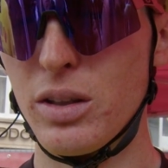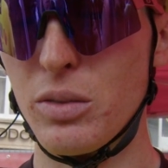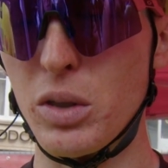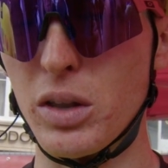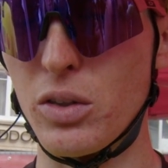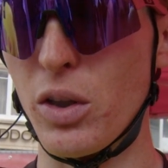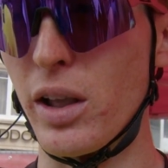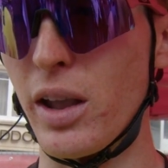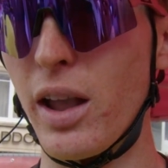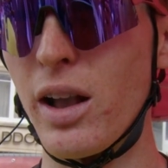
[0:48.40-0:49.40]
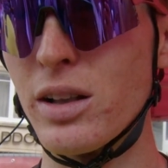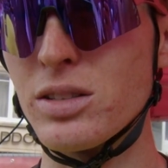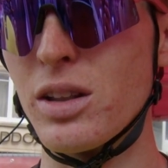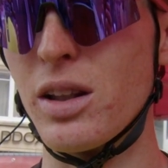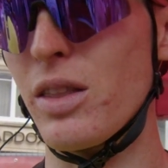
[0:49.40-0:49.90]
We created
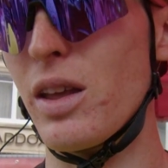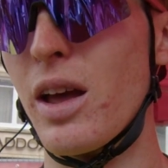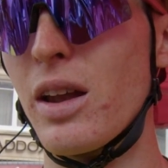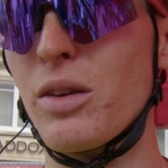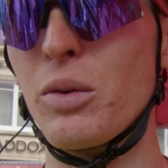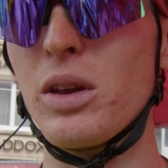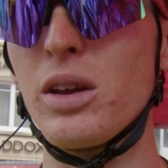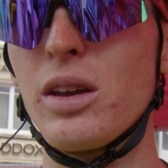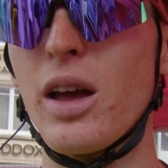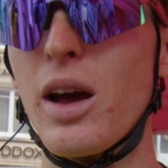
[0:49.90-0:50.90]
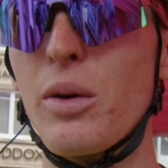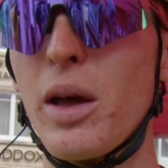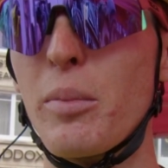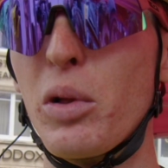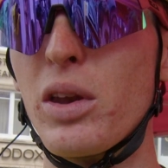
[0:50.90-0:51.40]
chaos, and in the end we
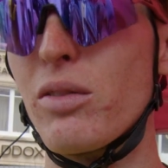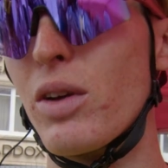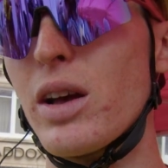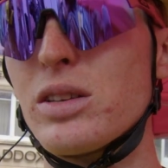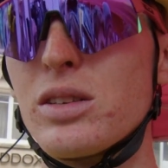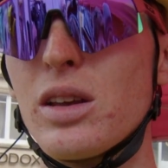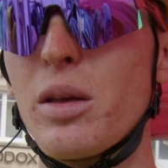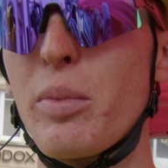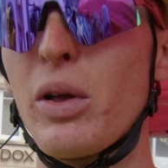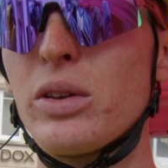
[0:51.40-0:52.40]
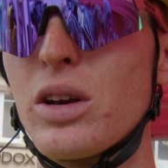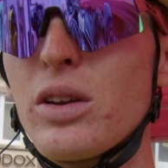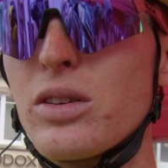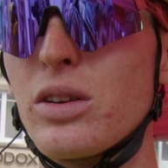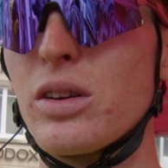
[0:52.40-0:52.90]
had plenty of guys in the
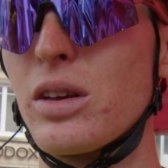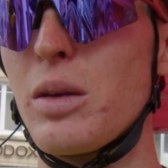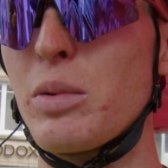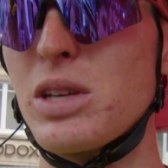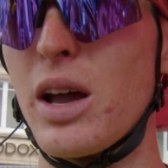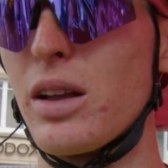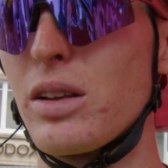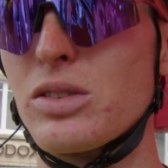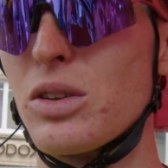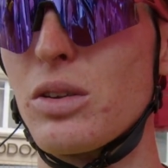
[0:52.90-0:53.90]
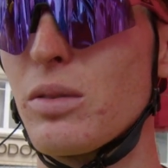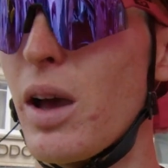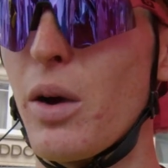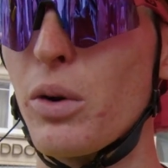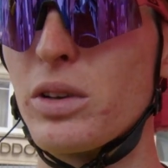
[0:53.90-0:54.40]
peloton to keep attacking, so
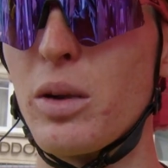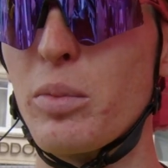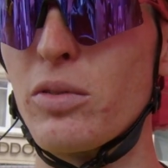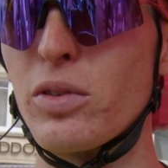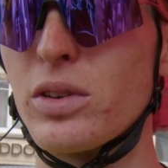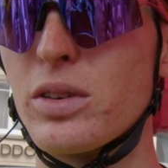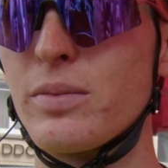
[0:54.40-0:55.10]
yeah, it worked out perfect.